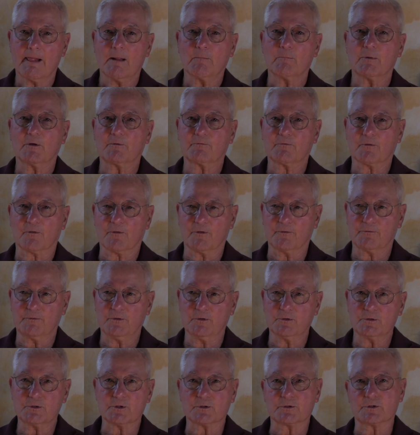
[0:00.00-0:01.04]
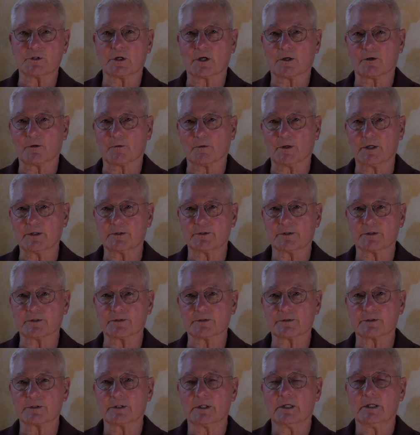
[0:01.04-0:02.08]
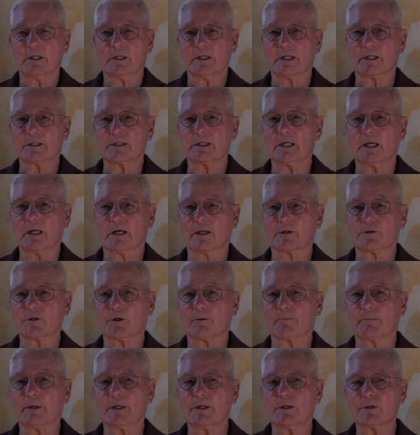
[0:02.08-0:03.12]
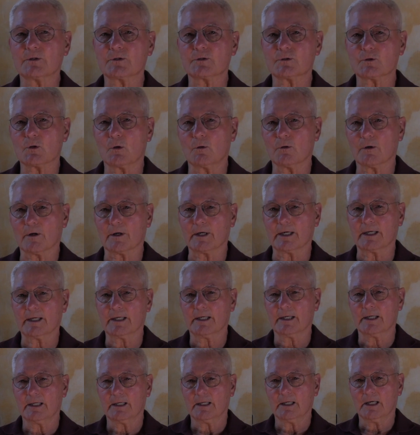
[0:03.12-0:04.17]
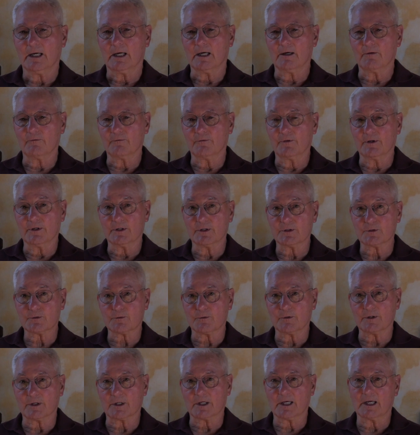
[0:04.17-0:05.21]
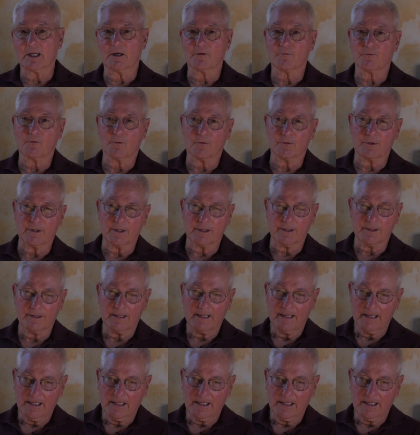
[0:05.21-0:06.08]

but for the future generations that tell a tremendous story of the history of California,